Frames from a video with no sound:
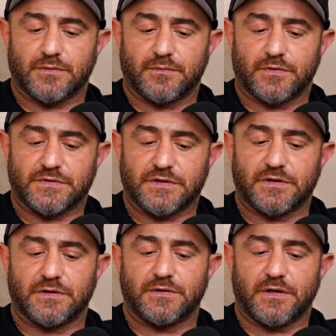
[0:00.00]

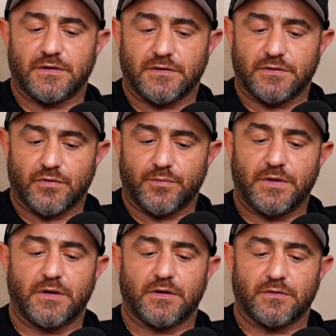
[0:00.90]
Brazil, then the
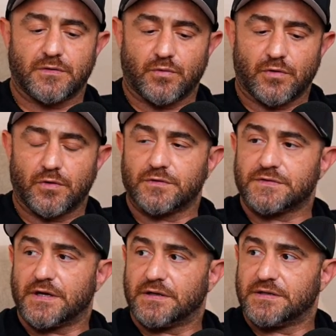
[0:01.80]
European, the worlds,
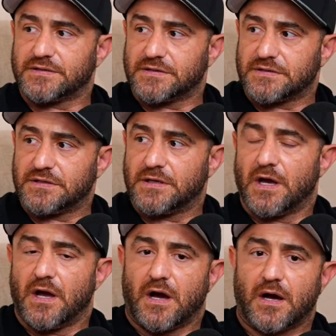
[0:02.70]
the ADCC.
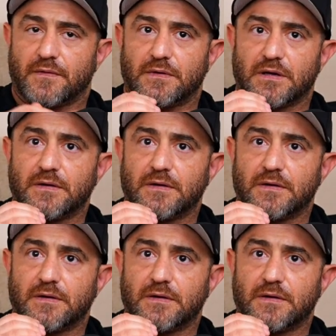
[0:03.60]
Like